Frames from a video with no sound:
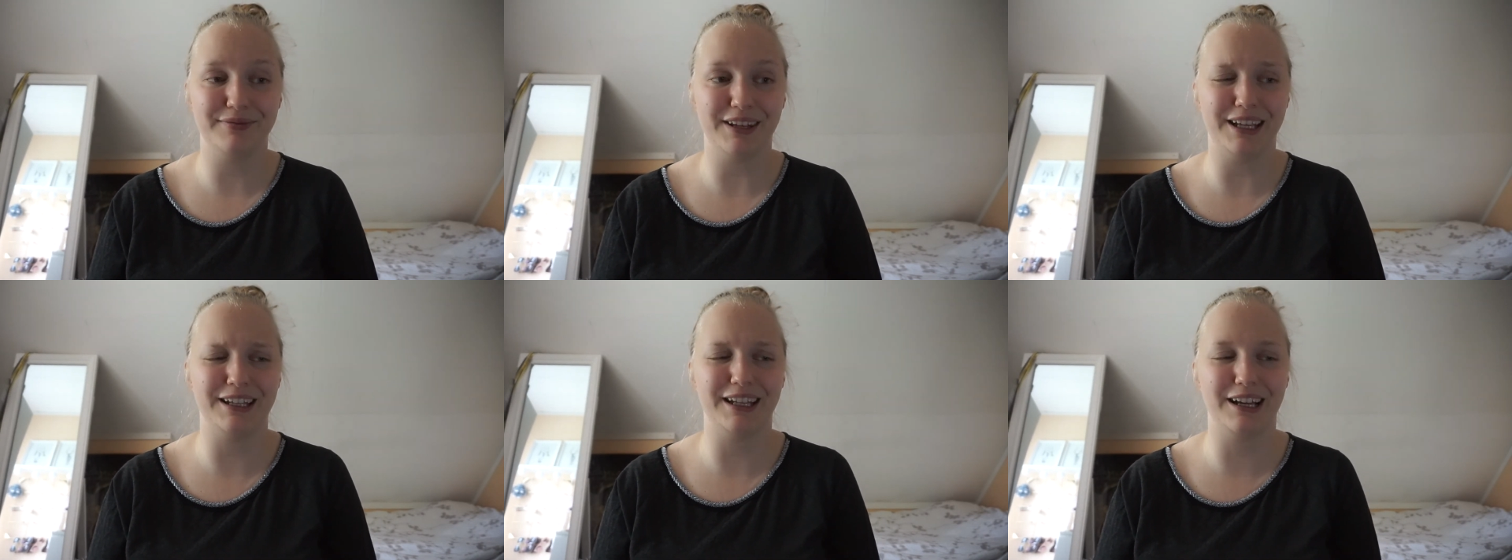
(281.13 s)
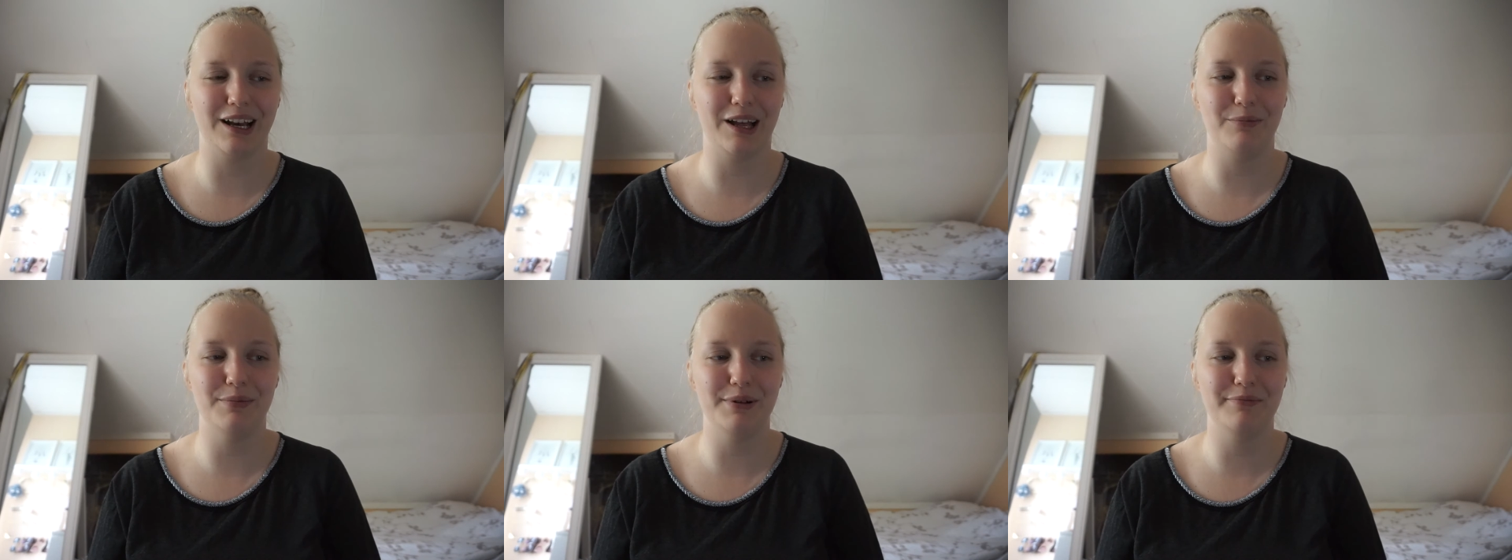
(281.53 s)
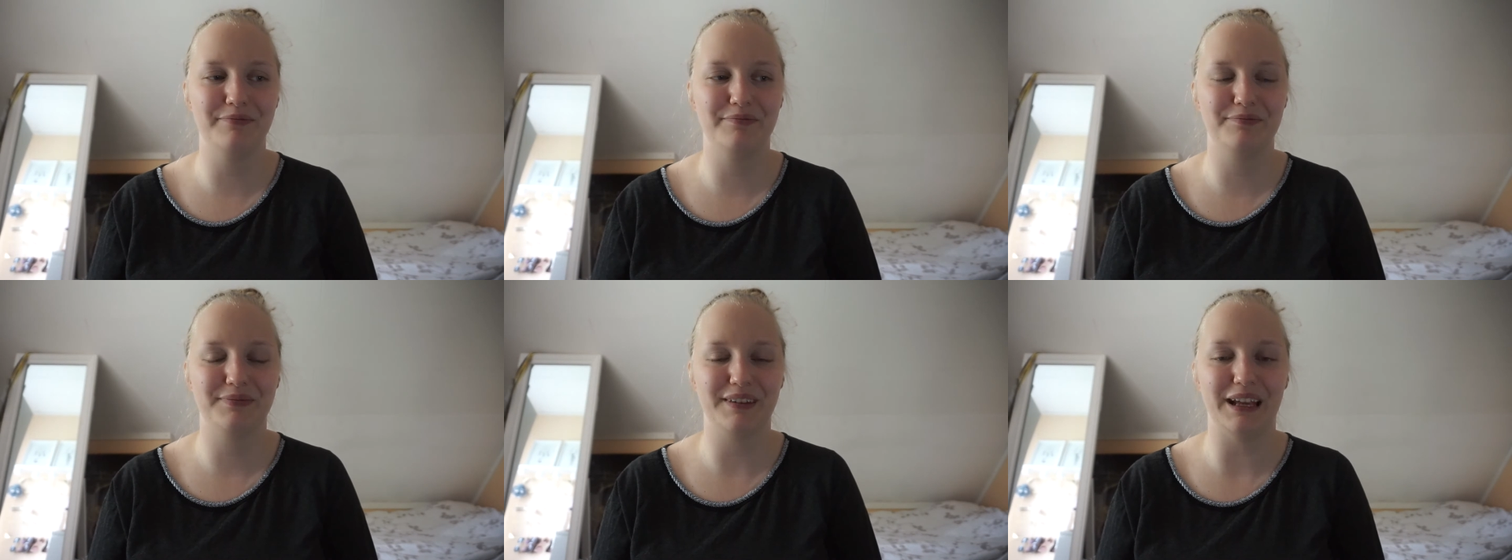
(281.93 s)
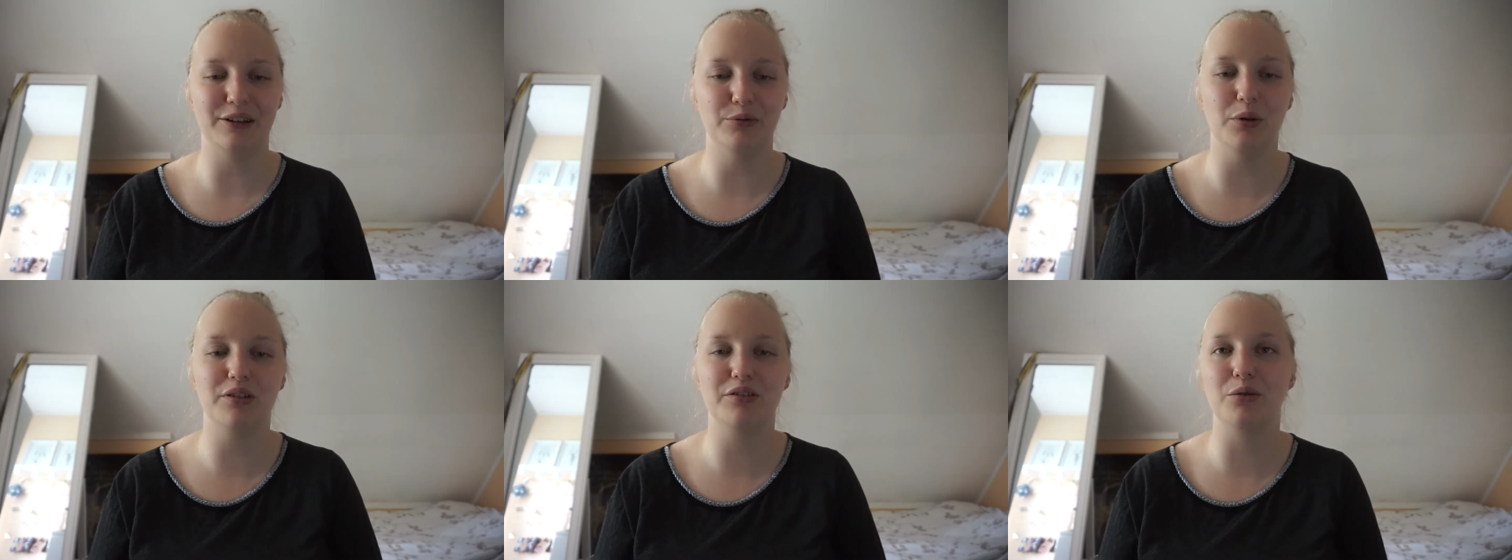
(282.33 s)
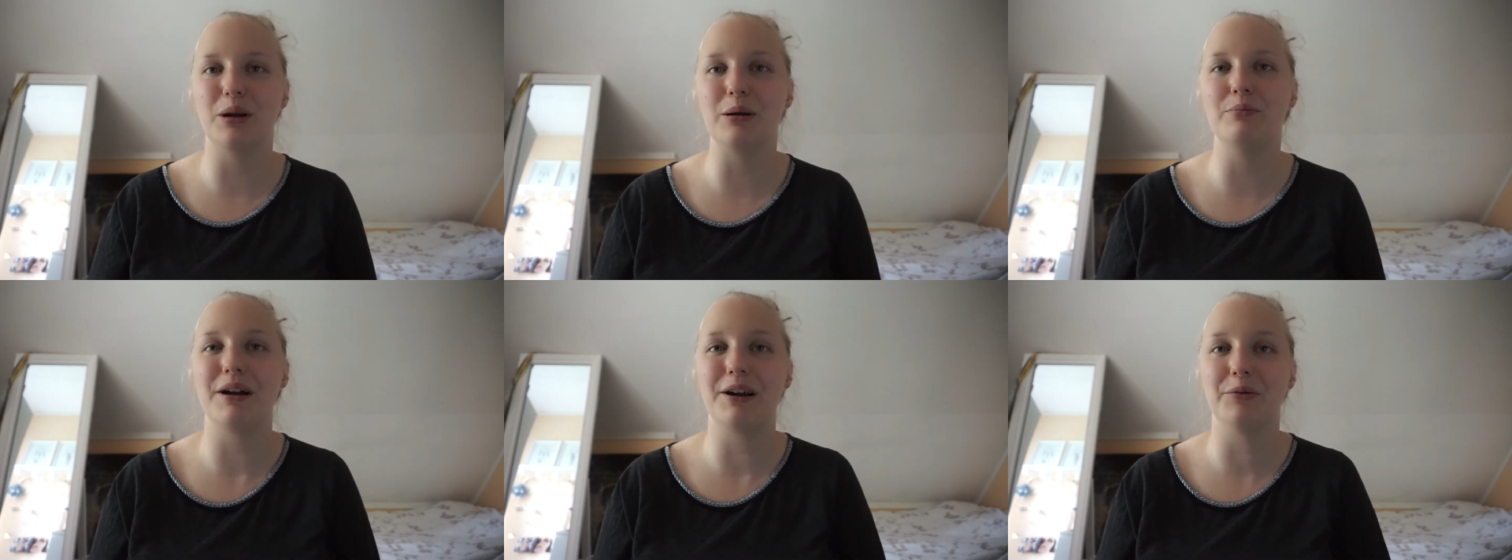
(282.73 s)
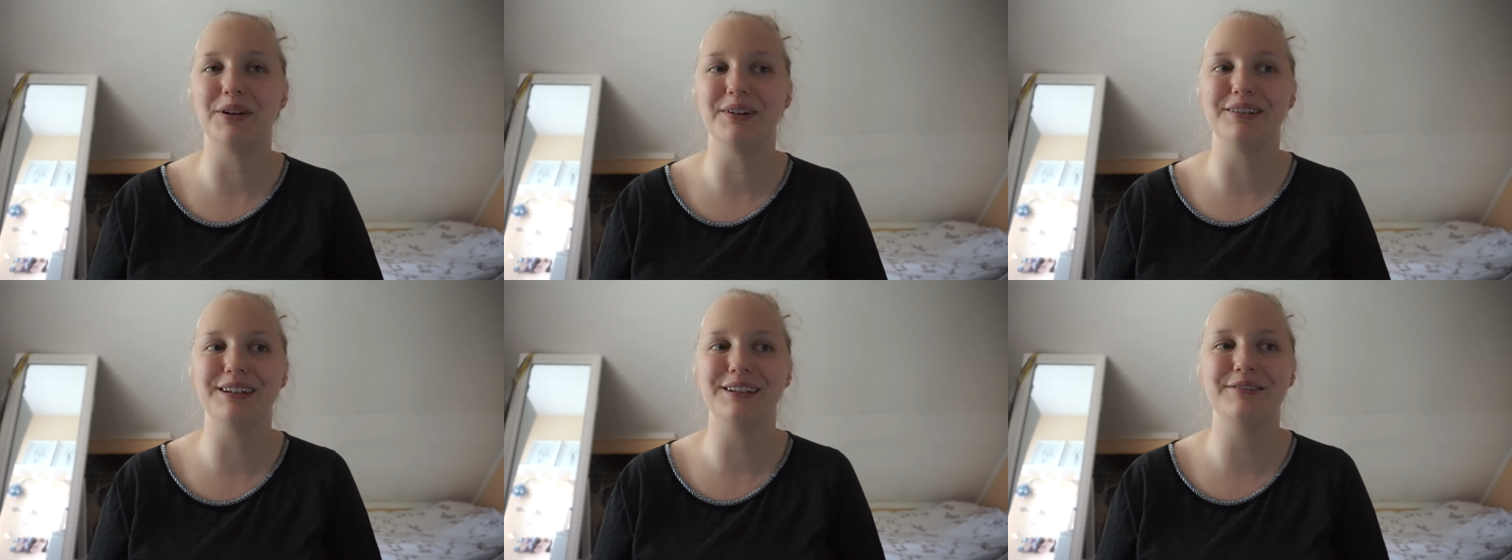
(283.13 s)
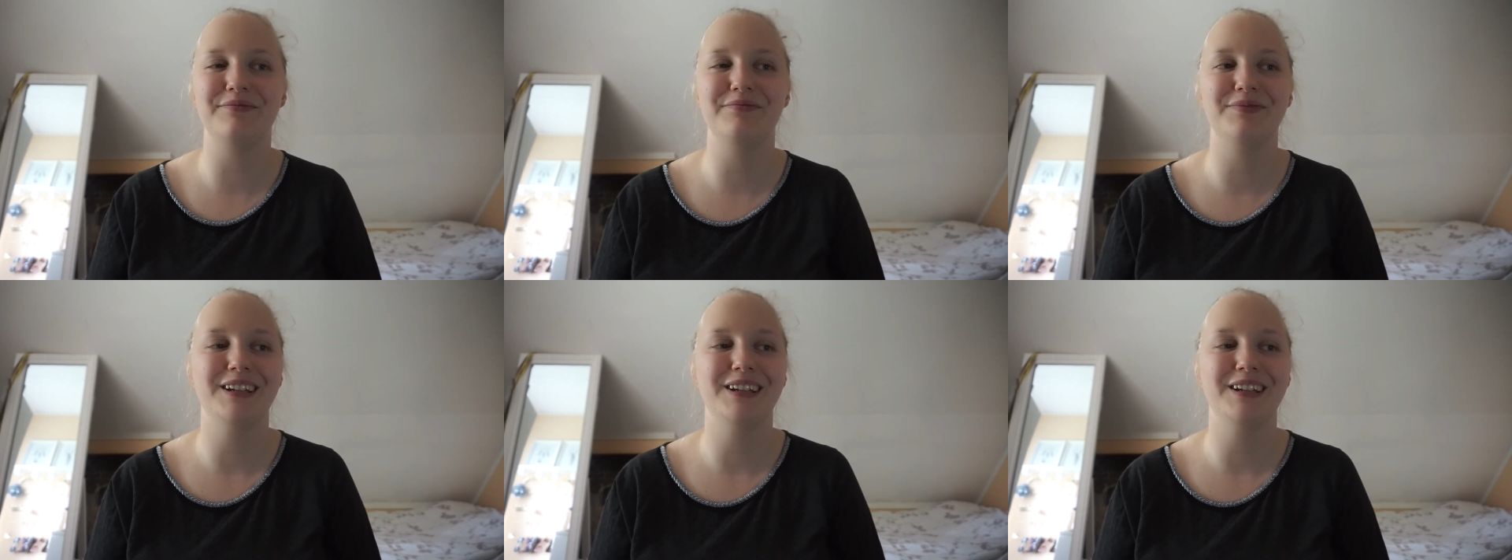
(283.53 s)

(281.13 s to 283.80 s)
in the club. It was so embarrassing.